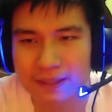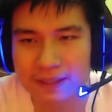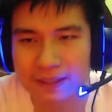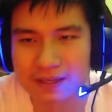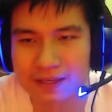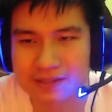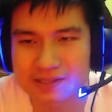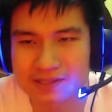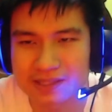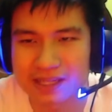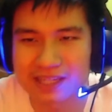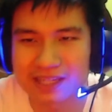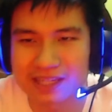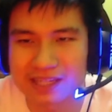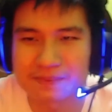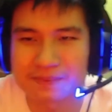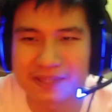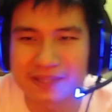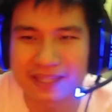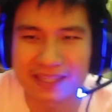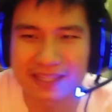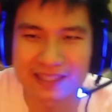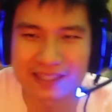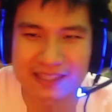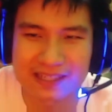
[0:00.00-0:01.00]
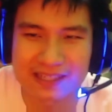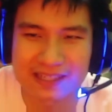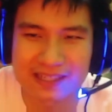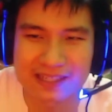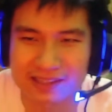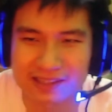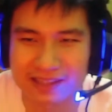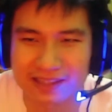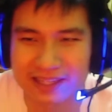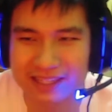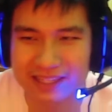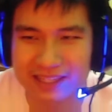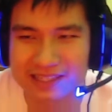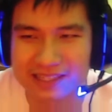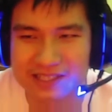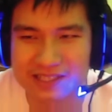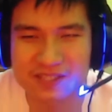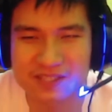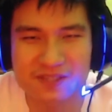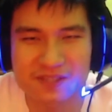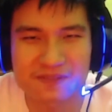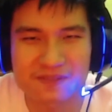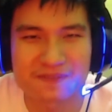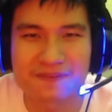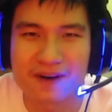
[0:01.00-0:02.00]
Is it gonna be, is it like
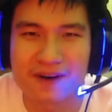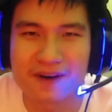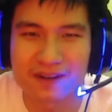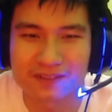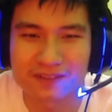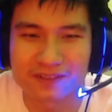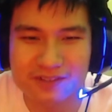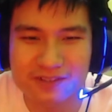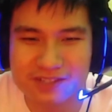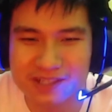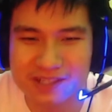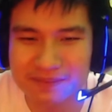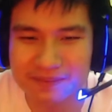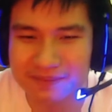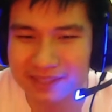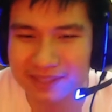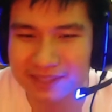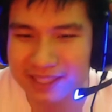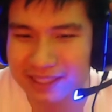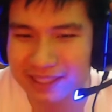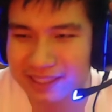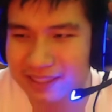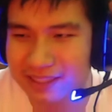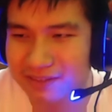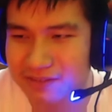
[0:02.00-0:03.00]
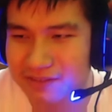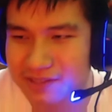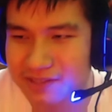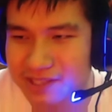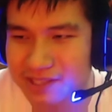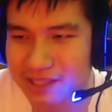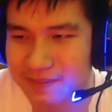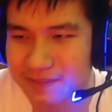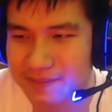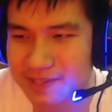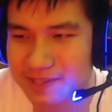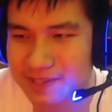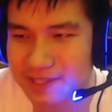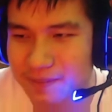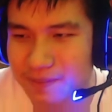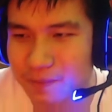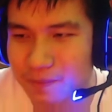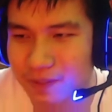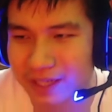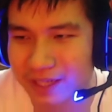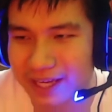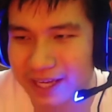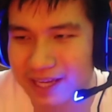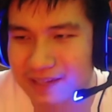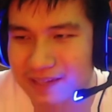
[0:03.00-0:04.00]
his father or something like that, or is it gonna be
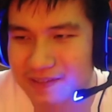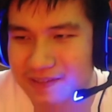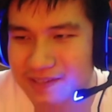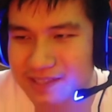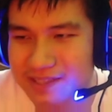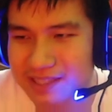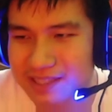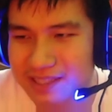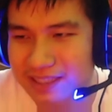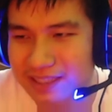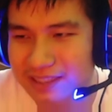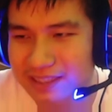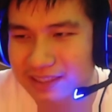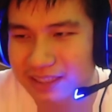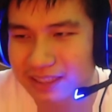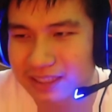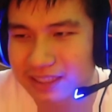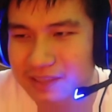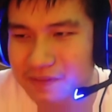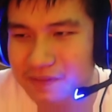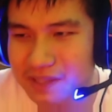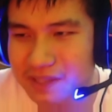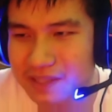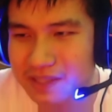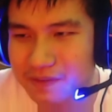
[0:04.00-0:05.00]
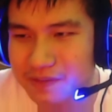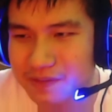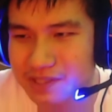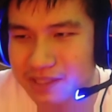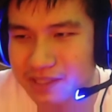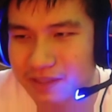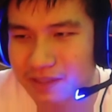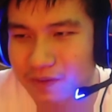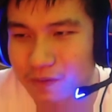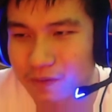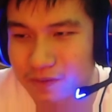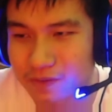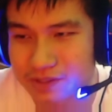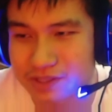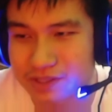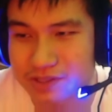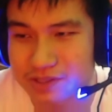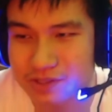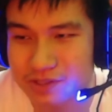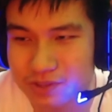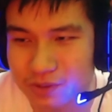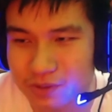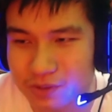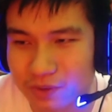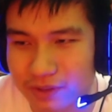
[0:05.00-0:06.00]
someone else? Either way, there was an origin
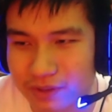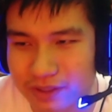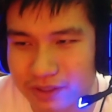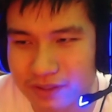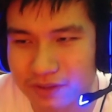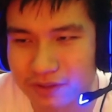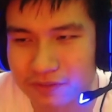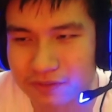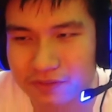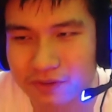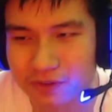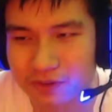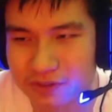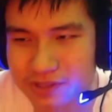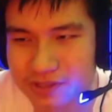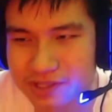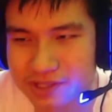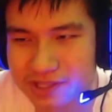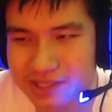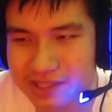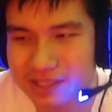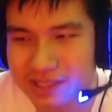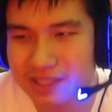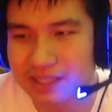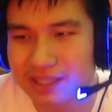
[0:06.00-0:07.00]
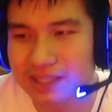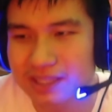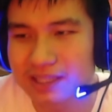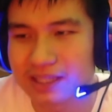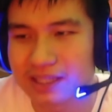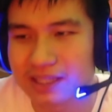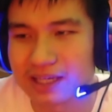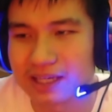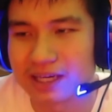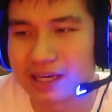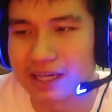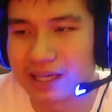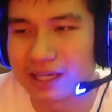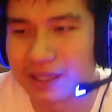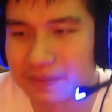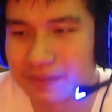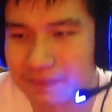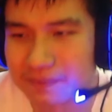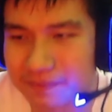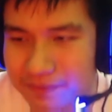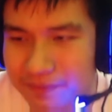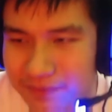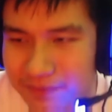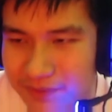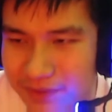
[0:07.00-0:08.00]
story, of course.
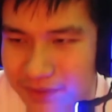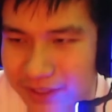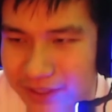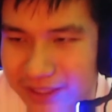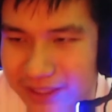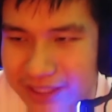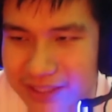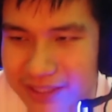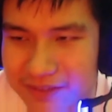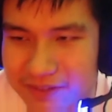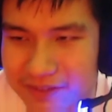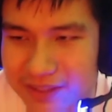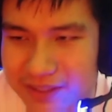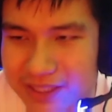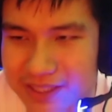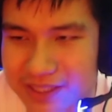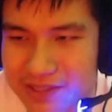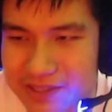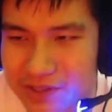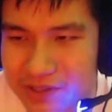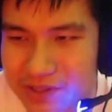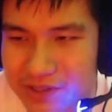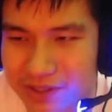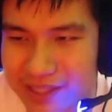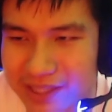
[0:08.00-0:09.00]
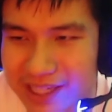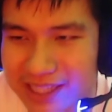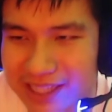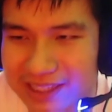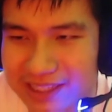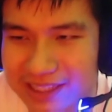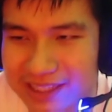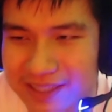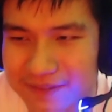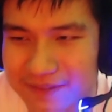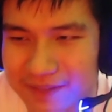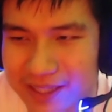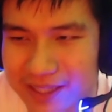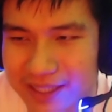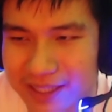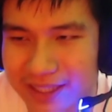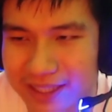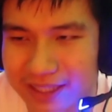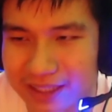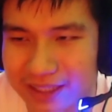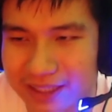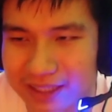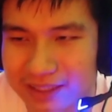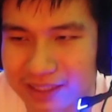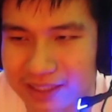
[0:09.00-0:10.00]
Really enjoyed that.
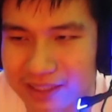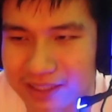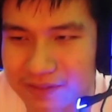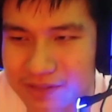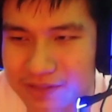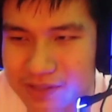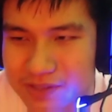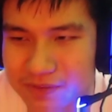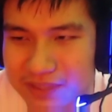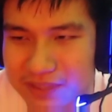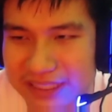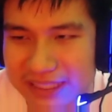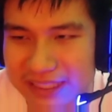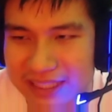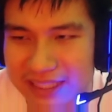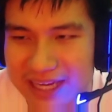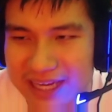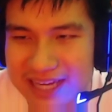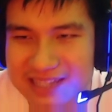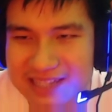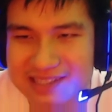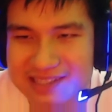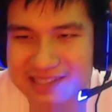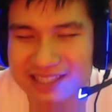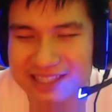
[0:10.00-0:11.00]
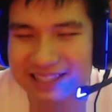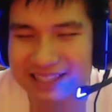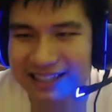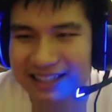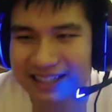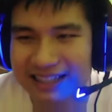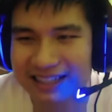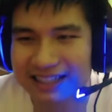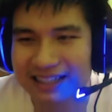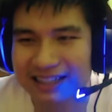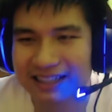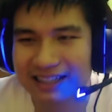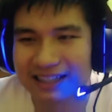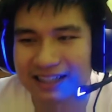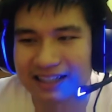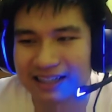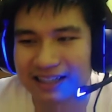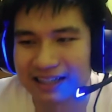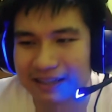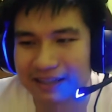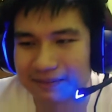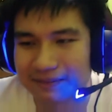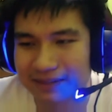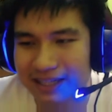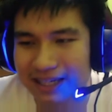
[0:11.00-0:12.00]
I think it was really nice.
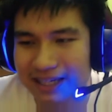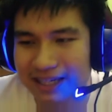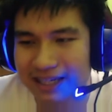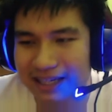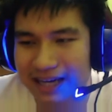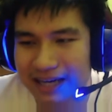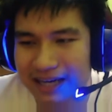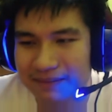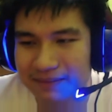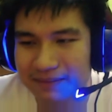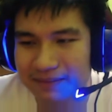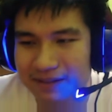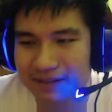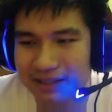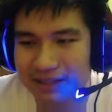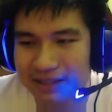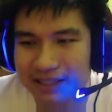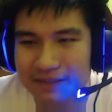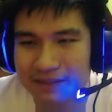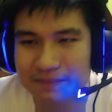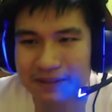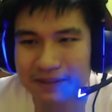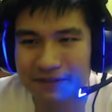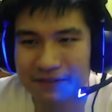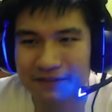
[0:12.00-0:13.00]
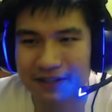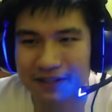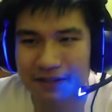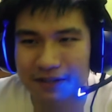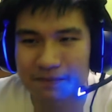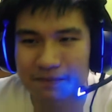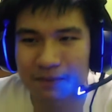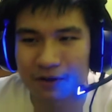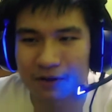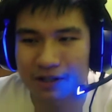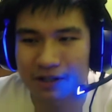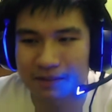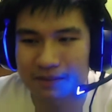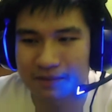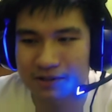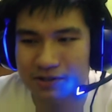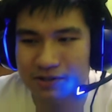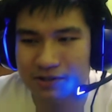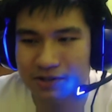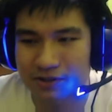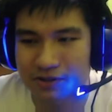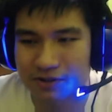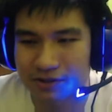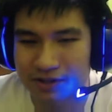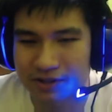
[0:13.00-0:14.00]
Again, I'm not really a big fan of Pokemon,
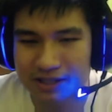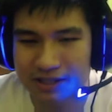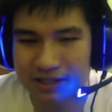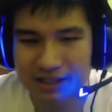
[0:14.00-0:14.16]
so